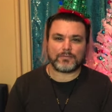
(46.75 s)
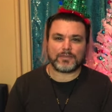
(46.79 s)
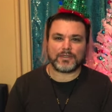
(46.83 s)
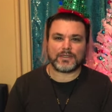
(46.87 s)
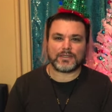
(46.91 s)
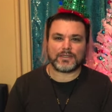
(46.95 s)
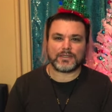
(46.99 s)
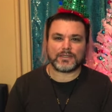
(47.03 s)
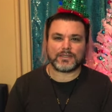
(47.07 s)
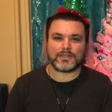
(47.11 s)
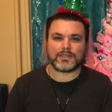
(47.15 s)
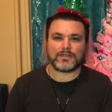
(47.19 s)
but
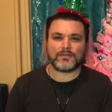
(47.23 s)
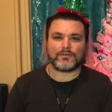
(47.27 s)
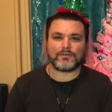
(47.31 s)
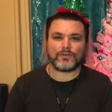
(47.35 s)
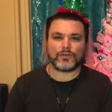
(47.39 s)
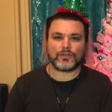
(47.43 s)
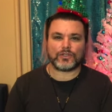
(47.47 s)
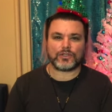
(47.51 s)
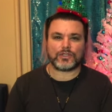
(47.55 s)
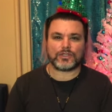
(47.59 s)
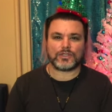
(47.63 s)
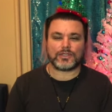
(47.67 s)
this is the
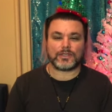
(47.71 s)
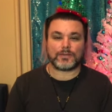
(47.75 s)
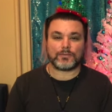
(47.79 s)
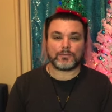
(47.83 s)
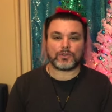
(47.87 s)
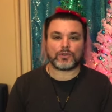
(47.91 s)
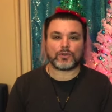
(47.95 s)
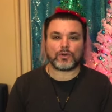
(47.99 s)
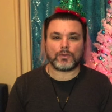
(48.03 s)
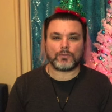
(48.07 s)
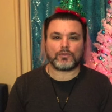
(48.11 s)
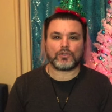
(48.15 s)
first
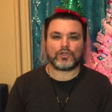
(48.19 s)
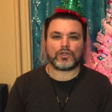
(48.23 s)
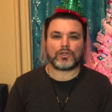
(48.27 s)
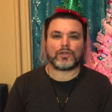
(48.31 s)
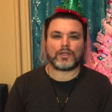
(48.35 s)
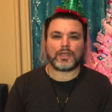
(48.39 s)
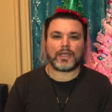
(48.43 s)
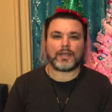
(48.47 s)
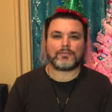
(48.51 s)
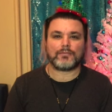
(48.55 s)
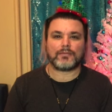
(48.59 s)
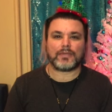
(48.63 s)
subscription
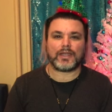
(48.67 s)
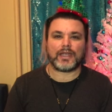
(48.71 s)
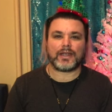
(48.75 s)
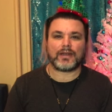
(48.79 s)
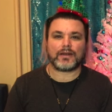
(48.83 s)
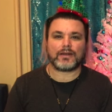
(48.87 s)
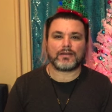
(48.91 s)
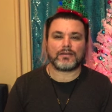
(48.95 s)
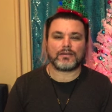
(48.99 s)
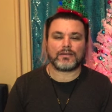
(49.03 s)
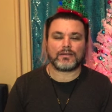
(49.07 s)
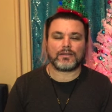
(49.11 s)
glam
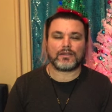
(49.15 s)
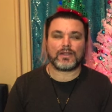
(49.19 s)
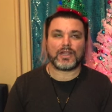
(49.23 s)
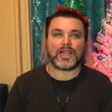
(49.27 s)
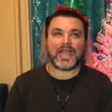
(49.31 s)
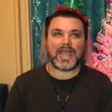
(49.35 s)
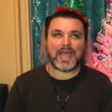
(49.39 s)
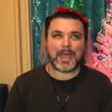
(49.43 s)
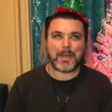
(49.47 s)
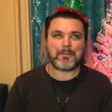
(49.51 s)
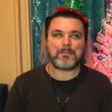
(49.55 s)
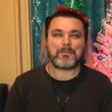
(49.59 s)
bag,
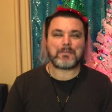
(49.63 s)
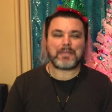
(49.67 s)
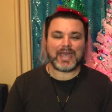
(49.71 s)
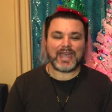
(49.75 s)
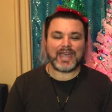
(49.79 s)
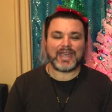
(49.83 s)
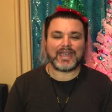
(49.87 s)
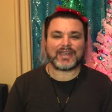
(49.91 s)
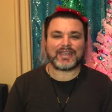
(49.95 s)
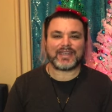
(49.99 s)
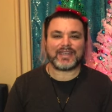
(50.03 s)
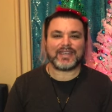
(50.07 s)
glam
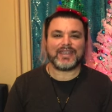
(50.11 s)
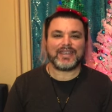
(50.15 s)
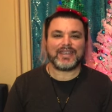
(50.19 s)
bag